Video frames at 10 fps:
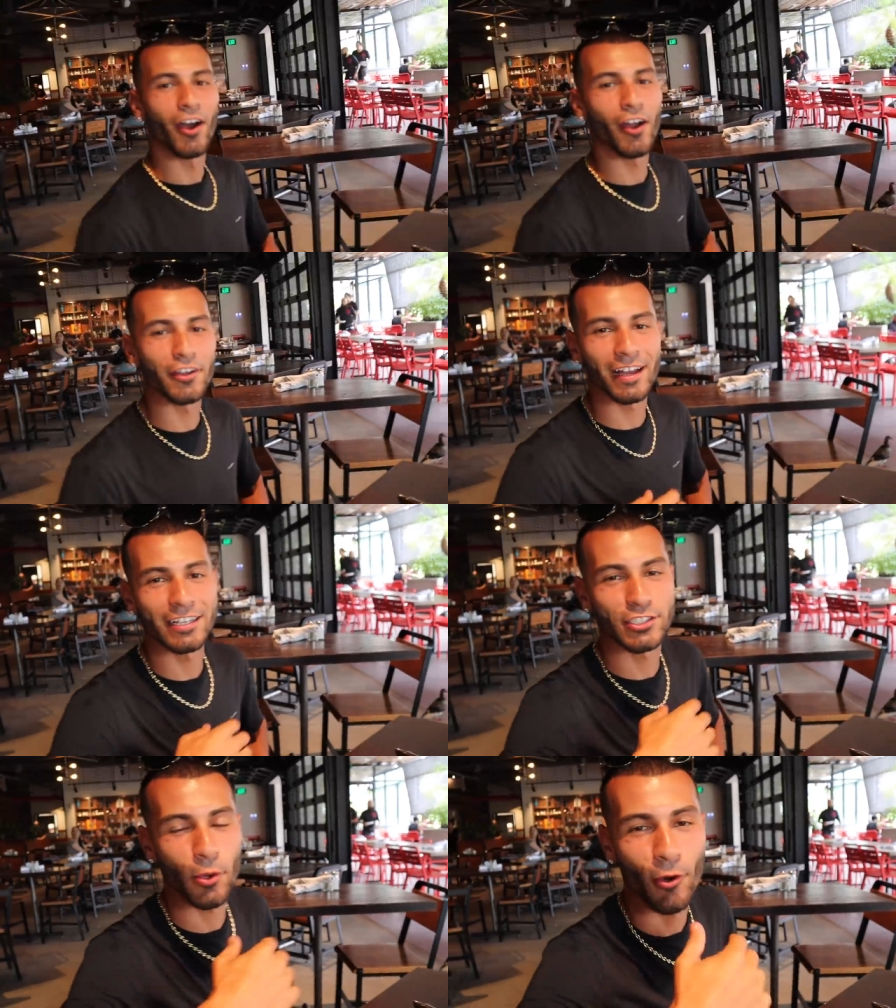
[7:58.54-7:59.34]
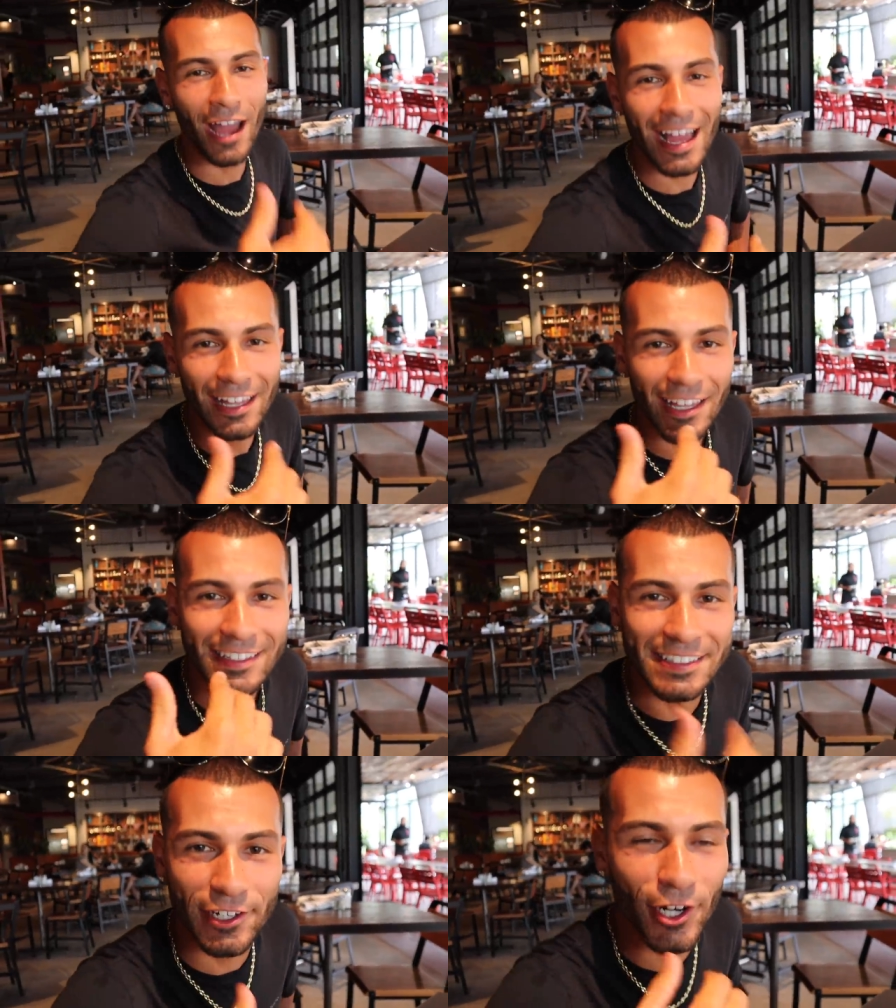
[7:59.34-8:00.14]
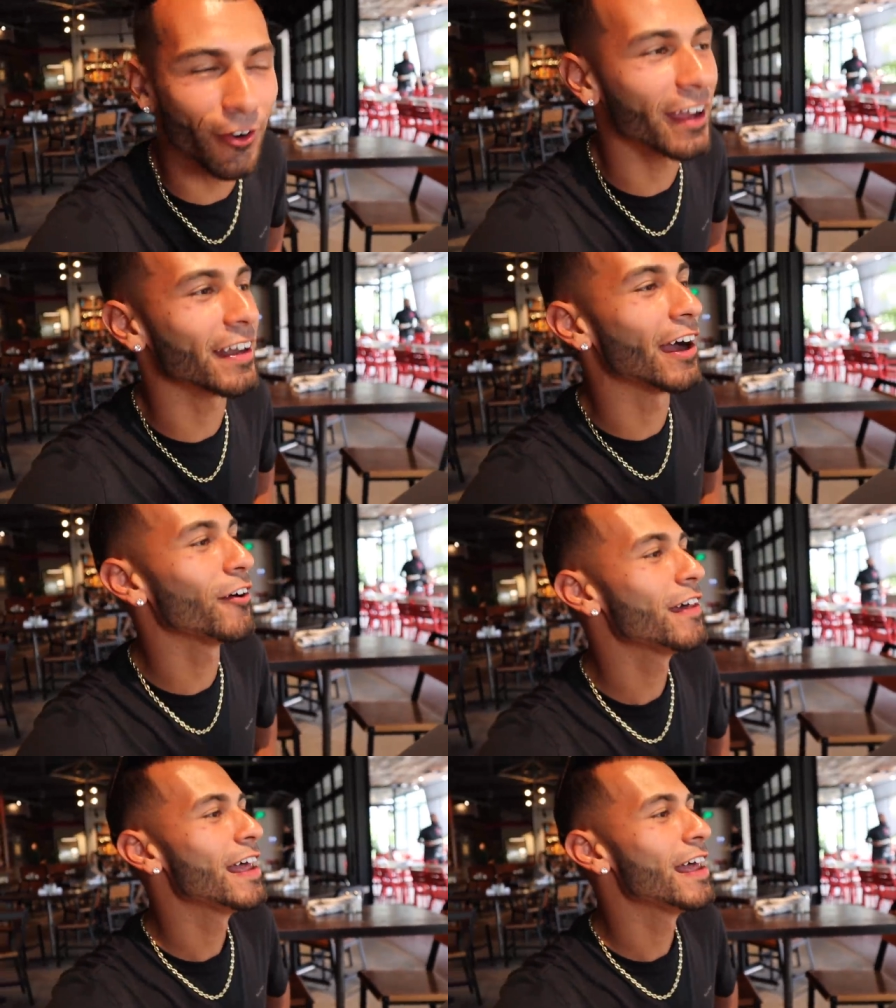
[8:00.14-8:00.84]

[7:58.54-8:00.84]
All right, you guys, so we're at dinner right now,